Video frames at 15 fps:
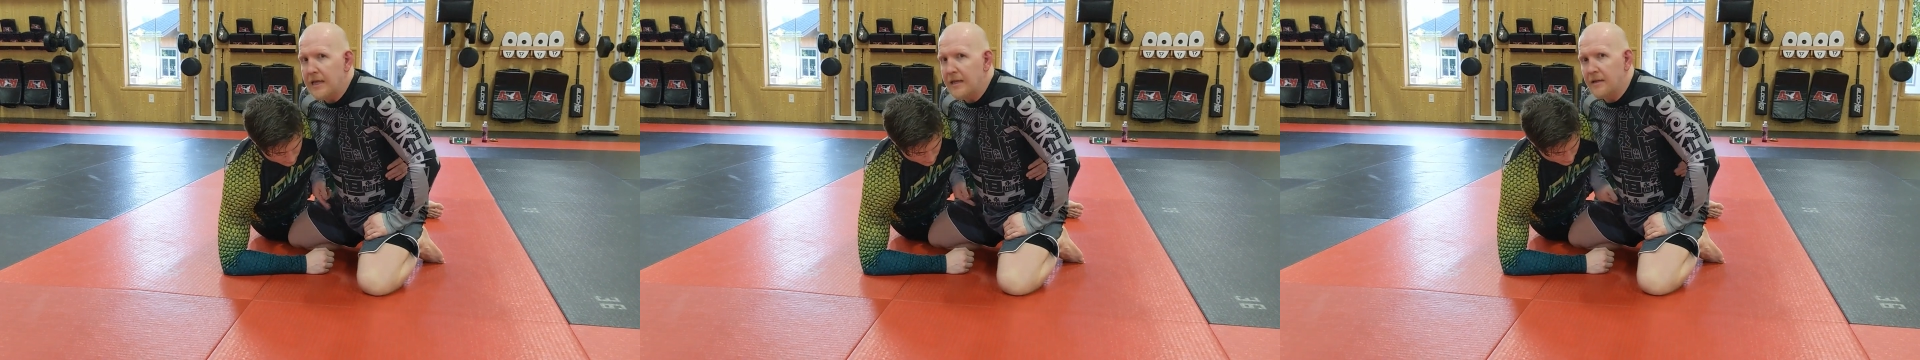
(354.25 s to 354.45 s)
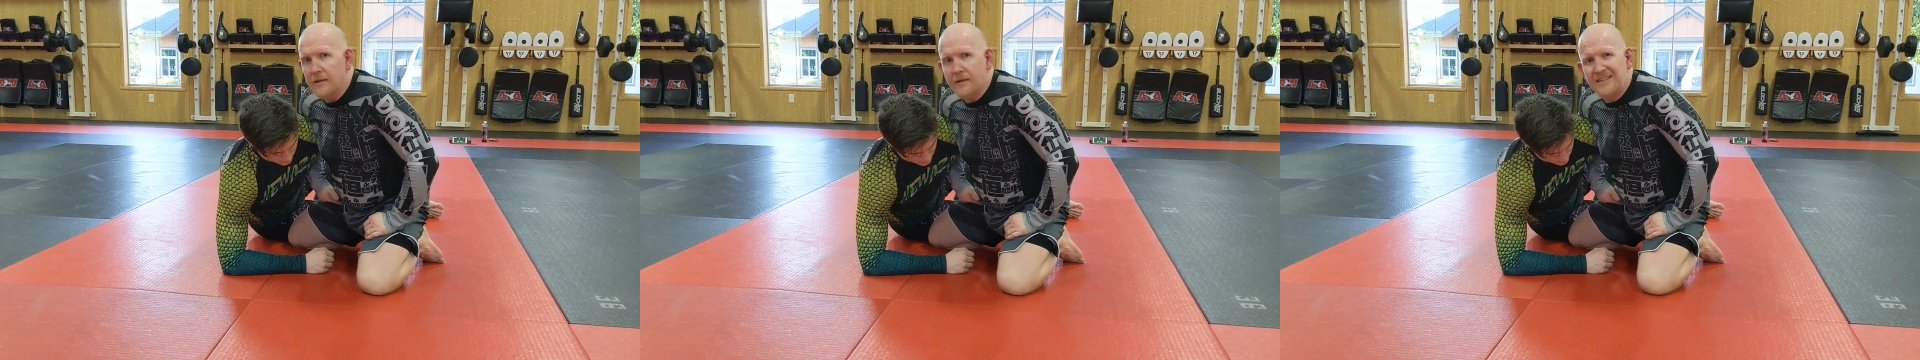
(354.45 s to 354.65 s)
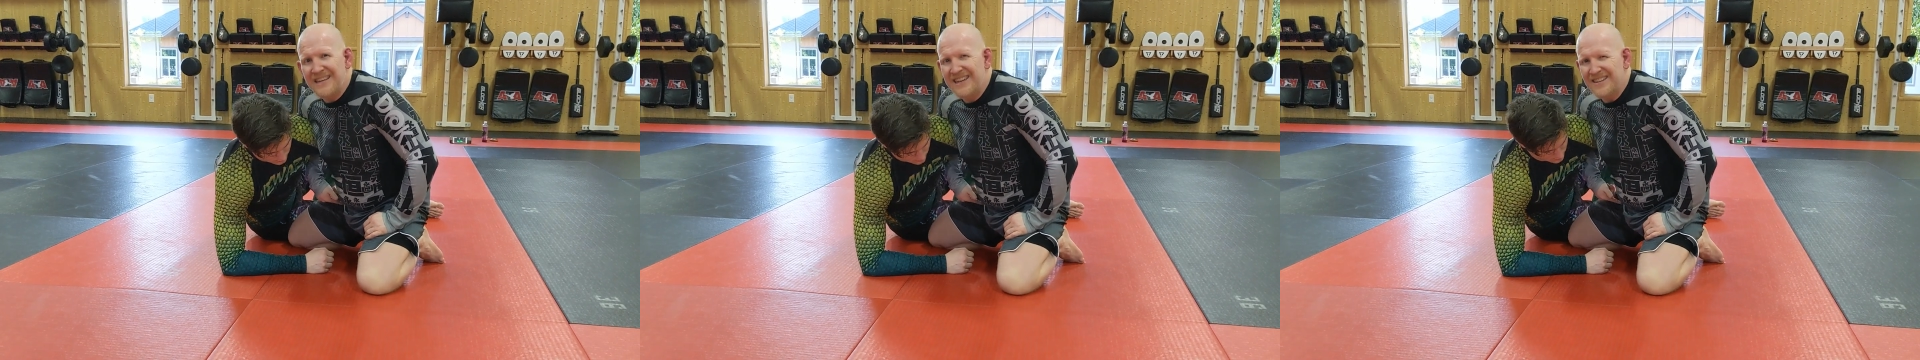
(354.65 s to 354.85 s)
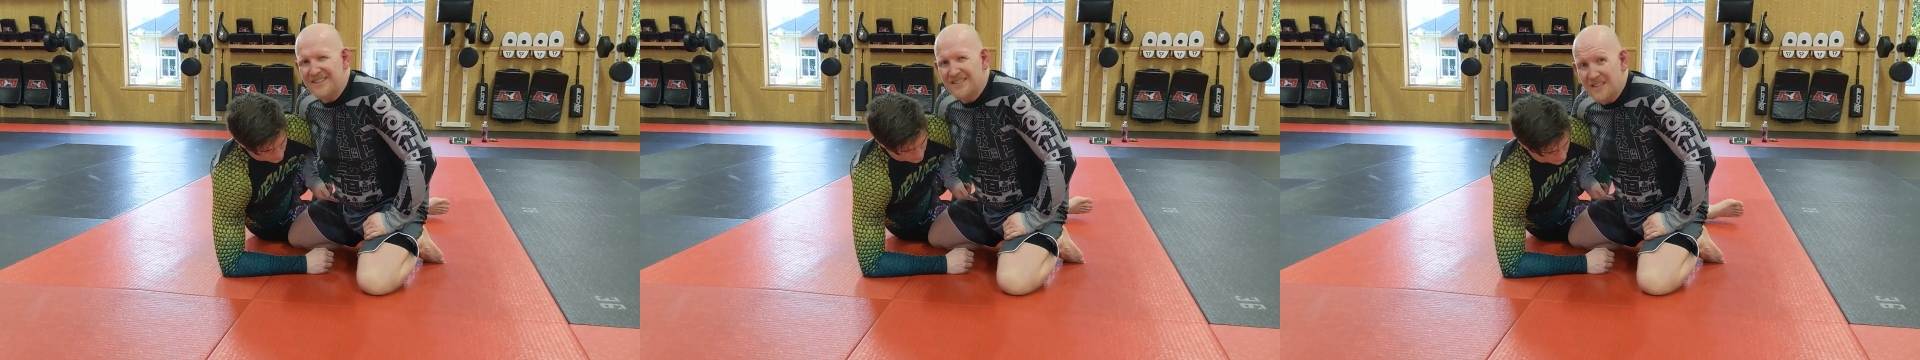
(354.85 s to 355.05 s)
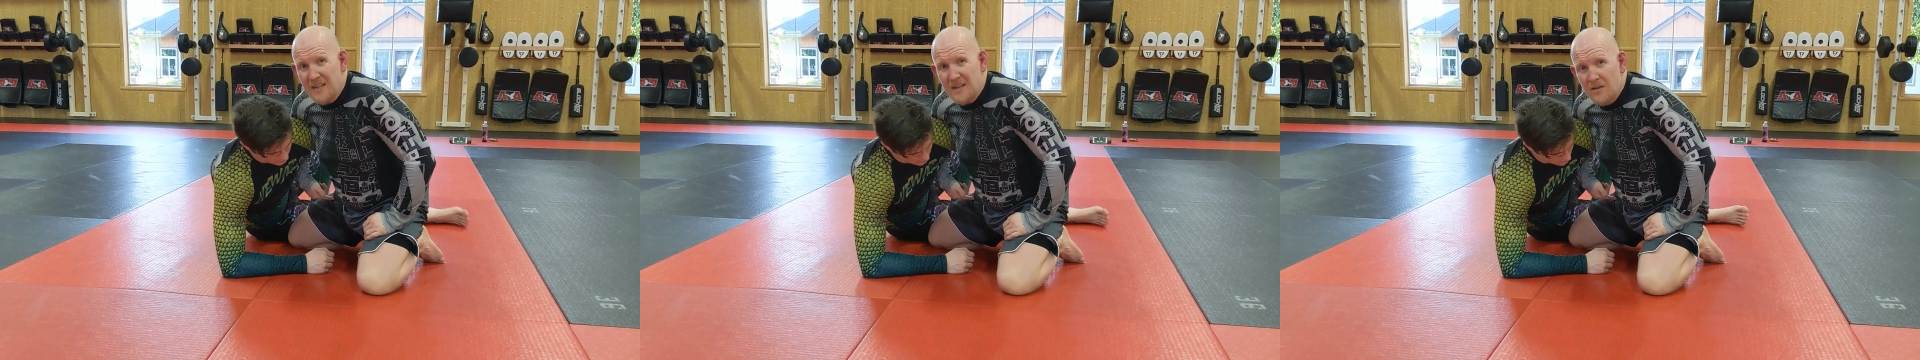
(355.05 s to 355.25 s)
He can take a
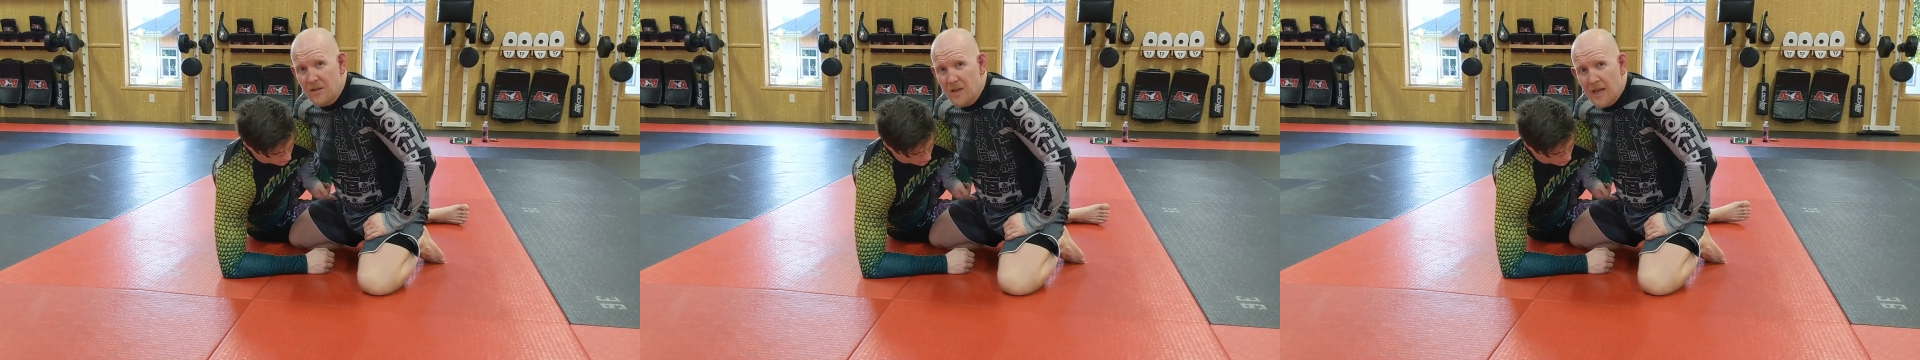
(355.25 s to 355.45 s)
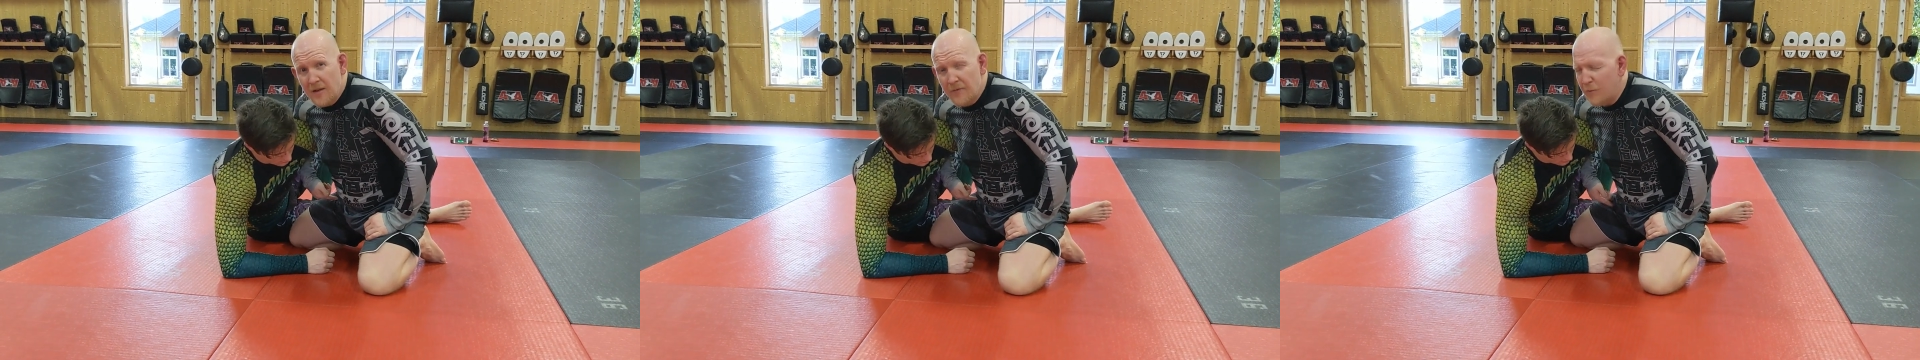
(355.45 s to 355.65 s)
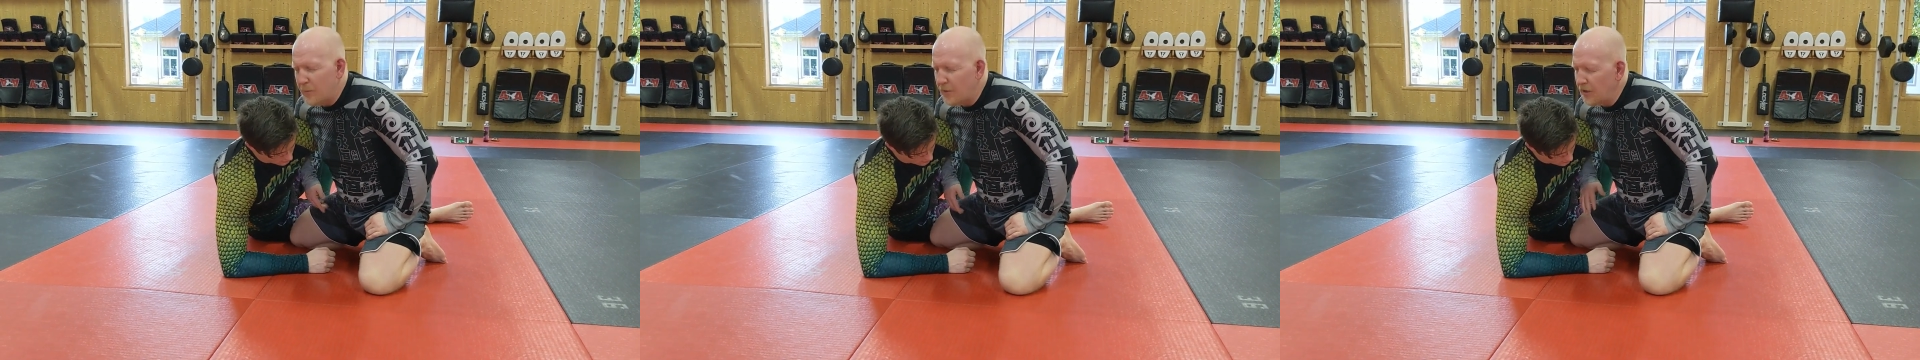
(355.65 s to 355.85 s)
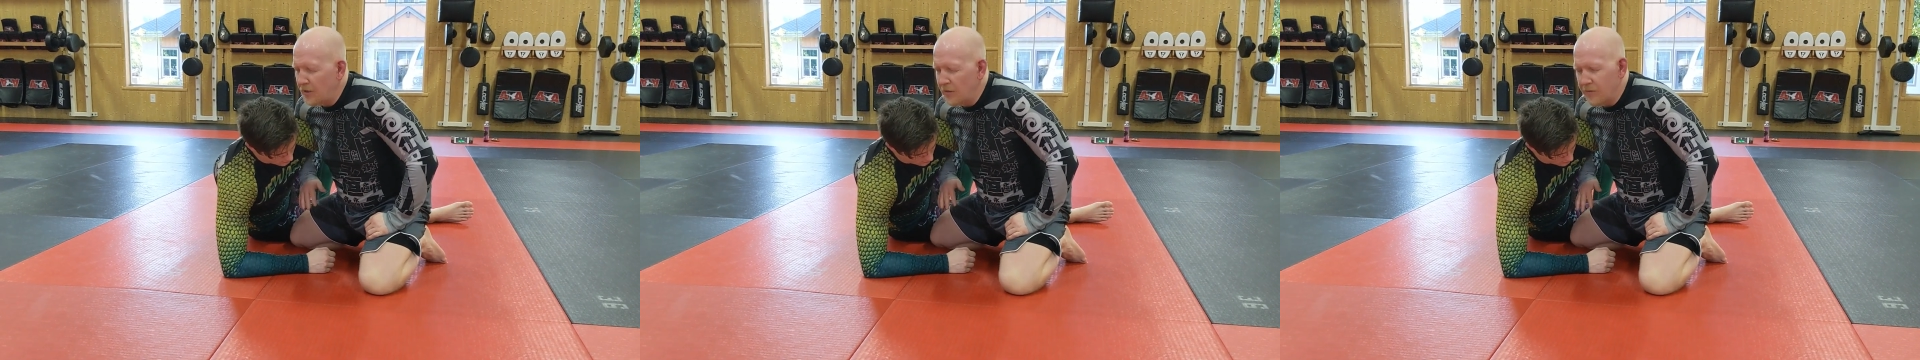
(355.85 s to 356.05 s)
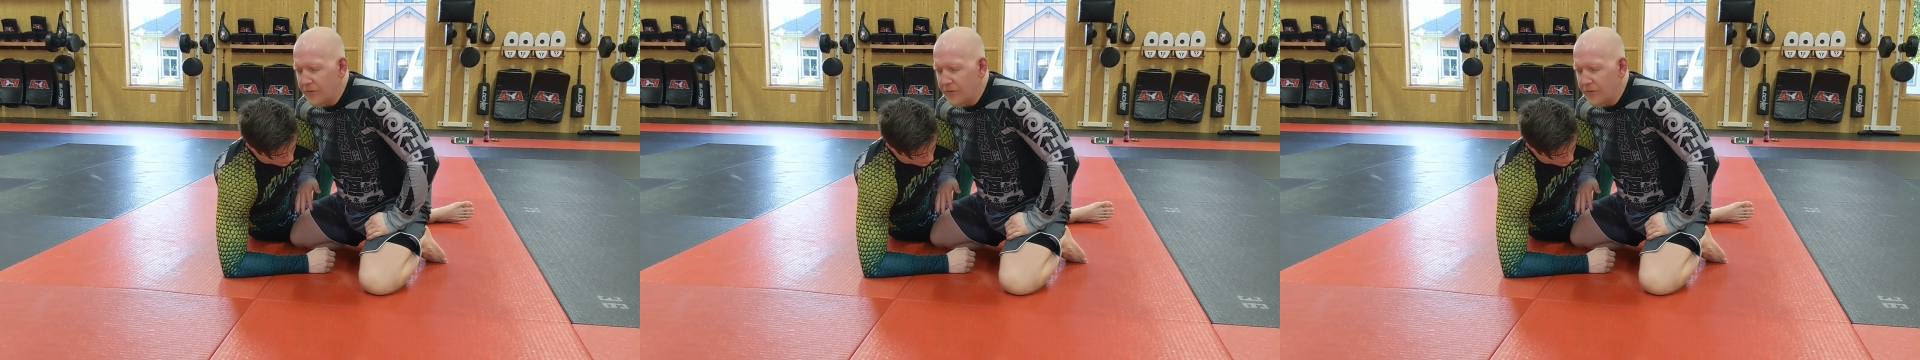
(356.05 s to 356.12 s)
single leg from here.